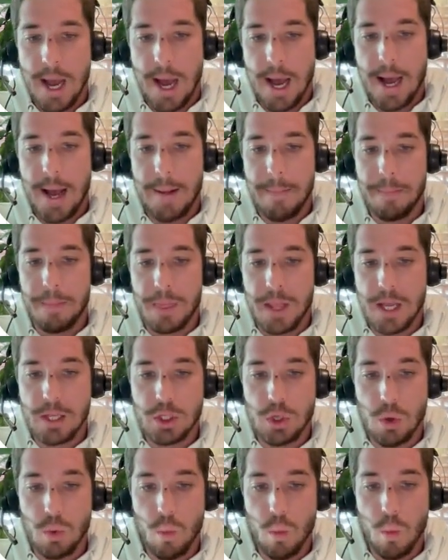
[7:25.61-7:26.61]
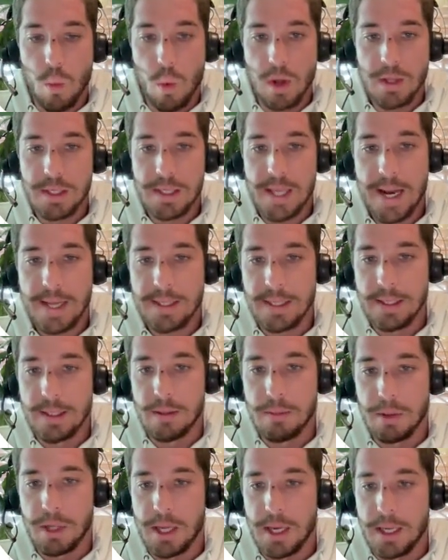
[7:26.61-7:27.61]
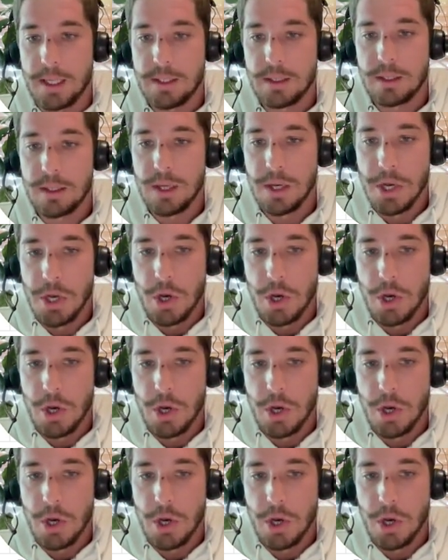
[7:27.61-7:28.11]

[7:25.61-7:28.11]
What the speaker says: And so once that is into place,